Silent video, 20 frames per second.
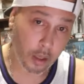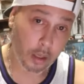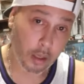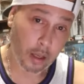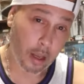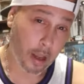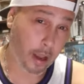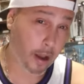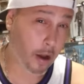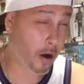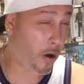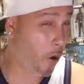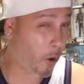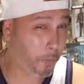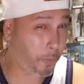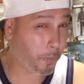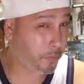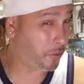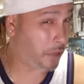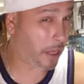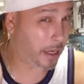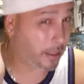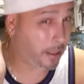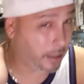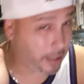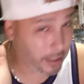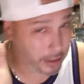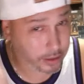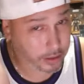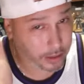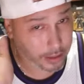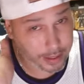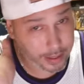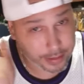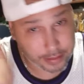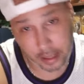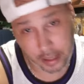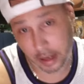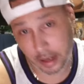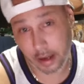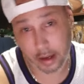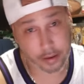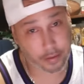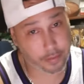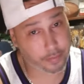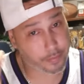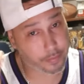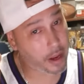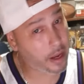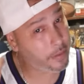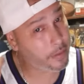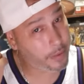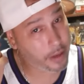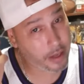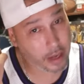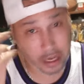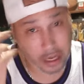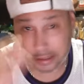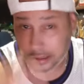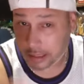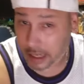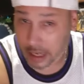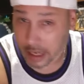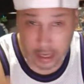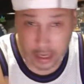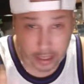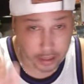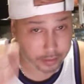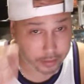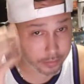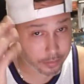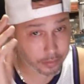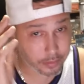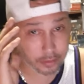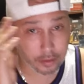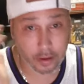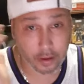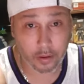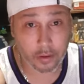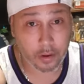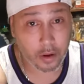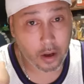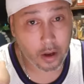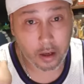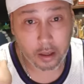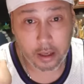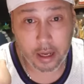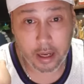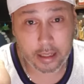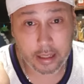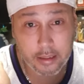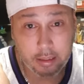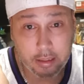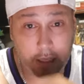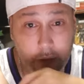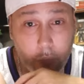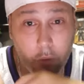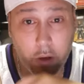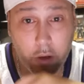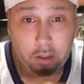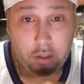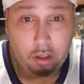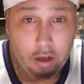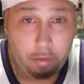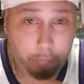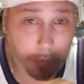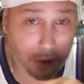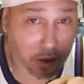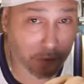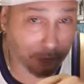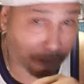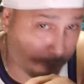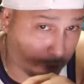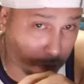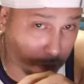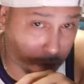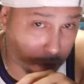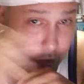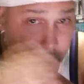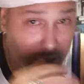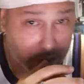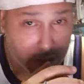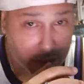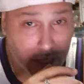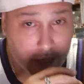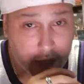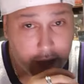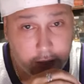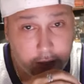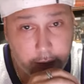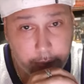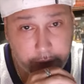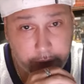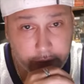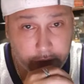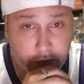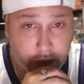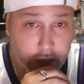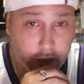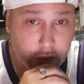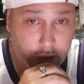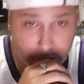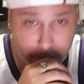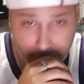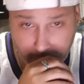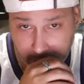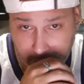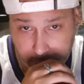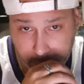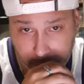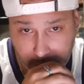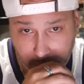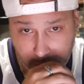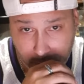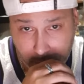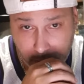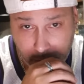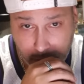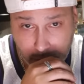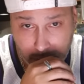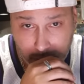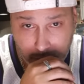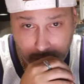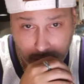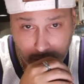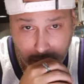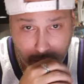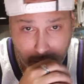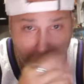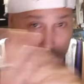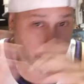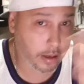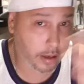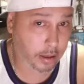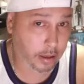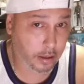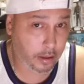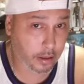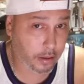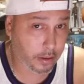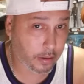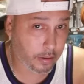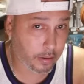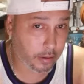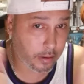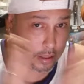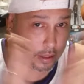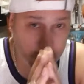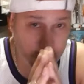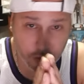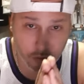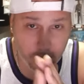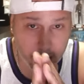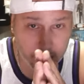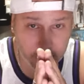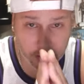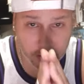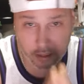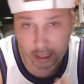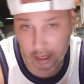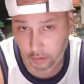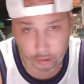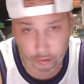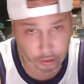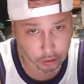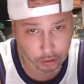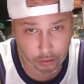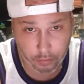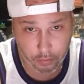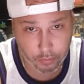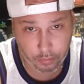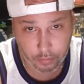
I hope they listen at the end. Maybe at the end, you know. Like I said, what's going to be confusing when the second coming of Jesus comes and he straight tells you